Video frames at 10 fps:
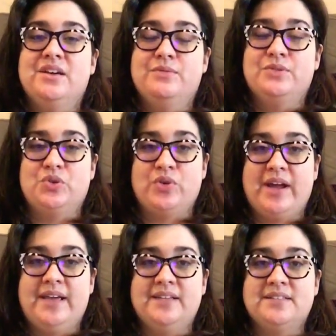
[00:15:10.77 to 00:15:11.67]
It was
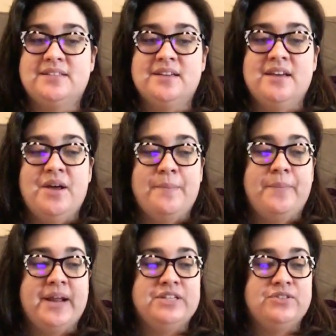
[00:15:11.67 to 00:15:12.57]
great.
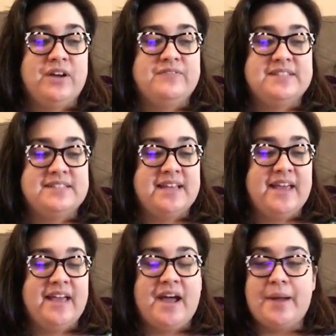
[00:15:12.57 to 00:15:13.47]
But I do have to
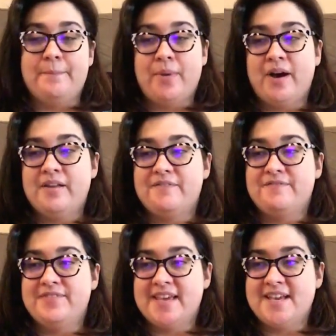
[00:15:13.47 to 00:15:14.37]
say, I bought
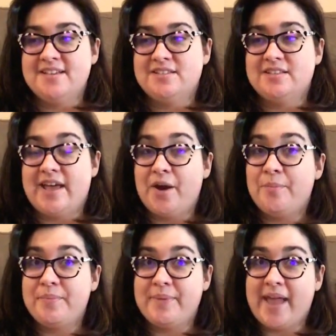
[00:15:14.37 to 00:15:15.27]
things to
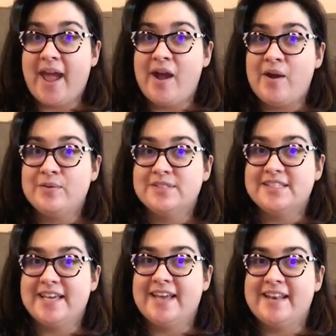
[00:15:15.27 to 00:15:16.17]
help me out,
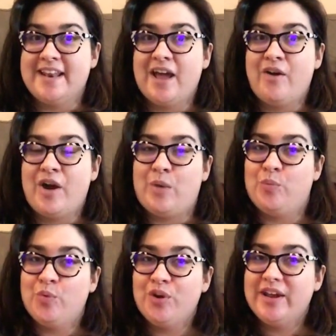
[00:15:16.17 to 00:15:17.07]
and now
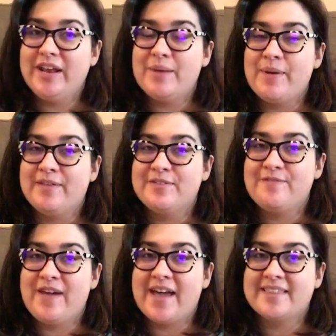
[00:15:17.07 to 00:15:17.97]
I'm worried about the
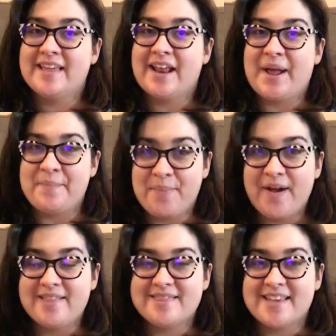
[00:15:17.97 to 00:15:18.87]
fact that I
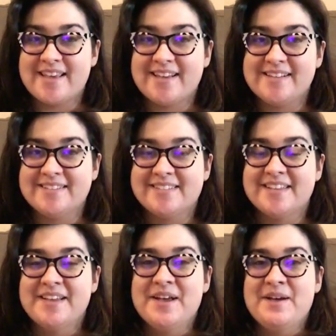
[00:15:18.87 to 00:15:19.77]
bought things
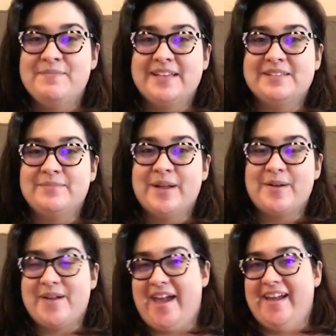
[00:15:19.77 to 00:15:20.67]
because I'm like,
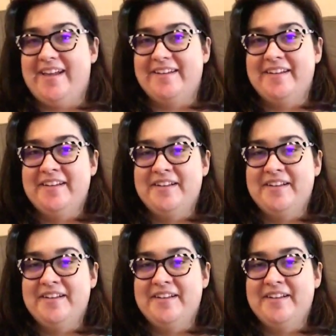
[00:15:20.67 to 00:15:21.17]
okay,